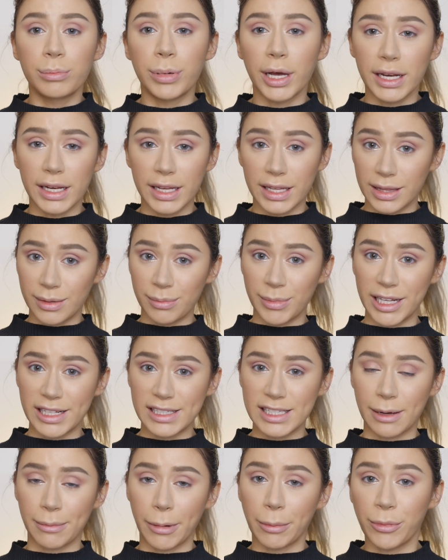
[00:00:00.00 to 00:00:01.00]
But in the
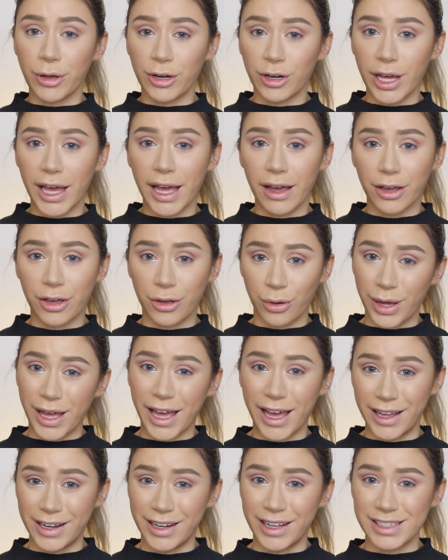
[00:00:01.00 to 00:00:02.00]
meantime, I'm going to go
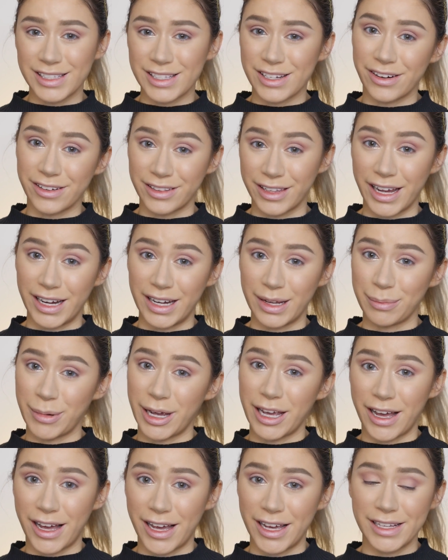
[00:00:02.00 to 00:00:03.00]
ahead and start lining
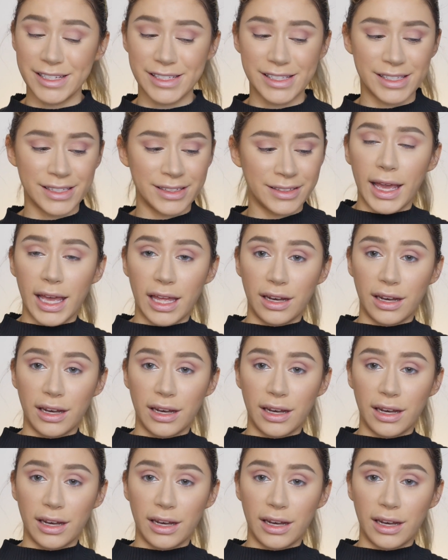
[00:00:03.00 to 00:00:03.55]
my eyes.